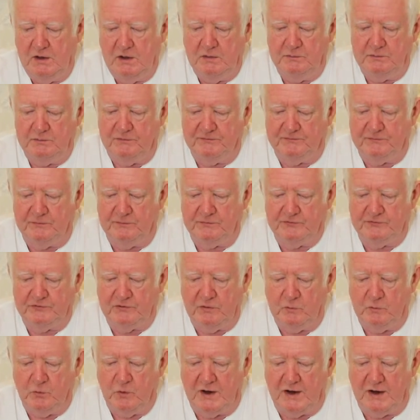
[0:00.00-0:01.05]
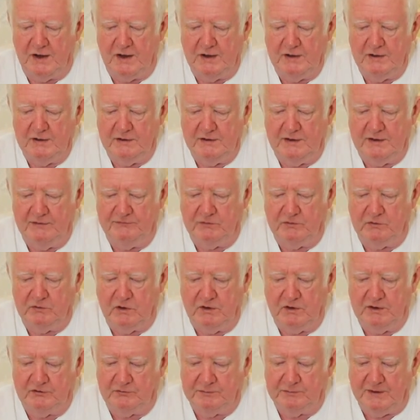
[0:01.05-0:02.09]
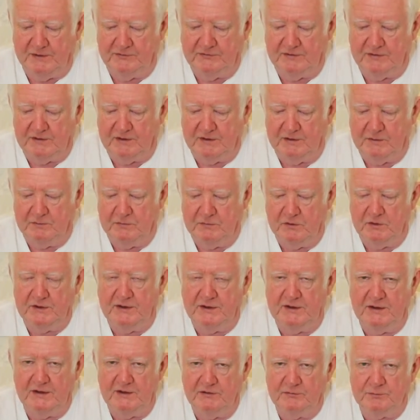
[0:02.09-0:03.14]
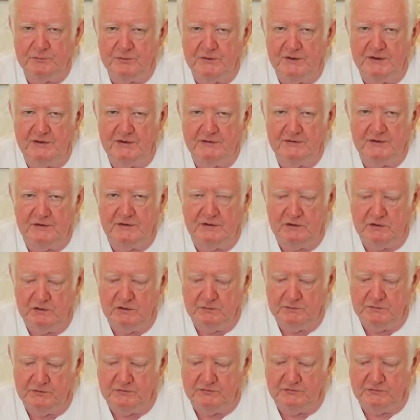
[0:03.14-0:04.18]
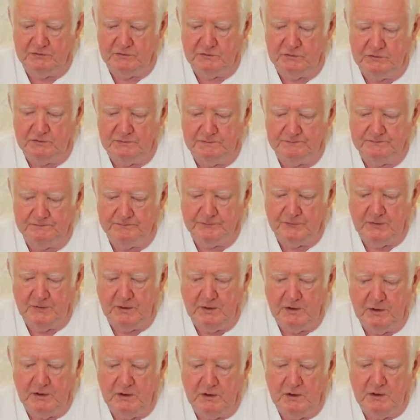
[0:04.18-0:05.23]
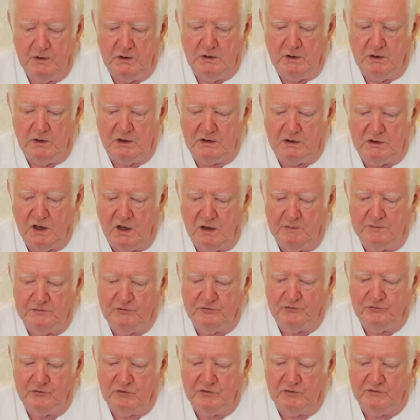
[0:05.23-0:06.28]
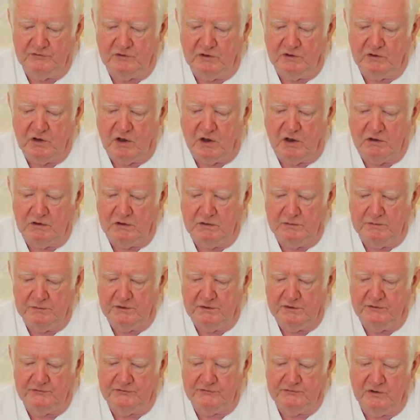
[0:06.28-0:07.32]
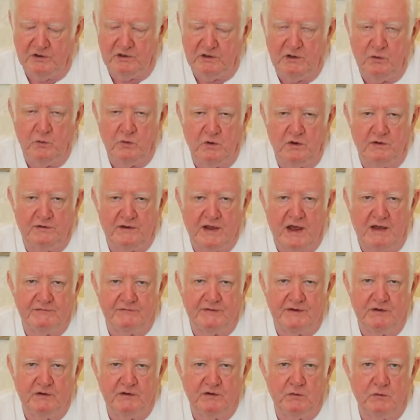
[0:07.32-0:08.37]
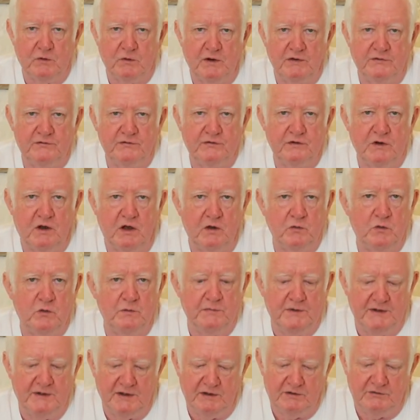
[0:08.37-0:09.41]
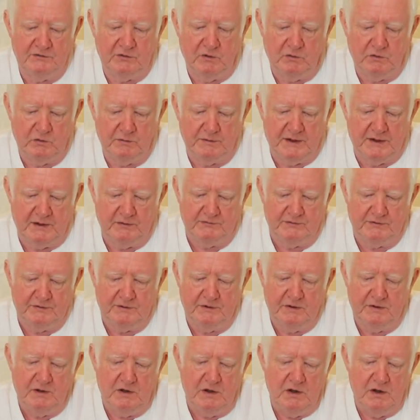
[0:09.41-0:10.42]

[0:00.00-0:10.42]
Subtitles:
But from somewhere, if you're not expecting it, money is predicted, number 2. I can't be sure it's a lot, but it's certainly worth having, otherwise I wouldn't be getting told about it.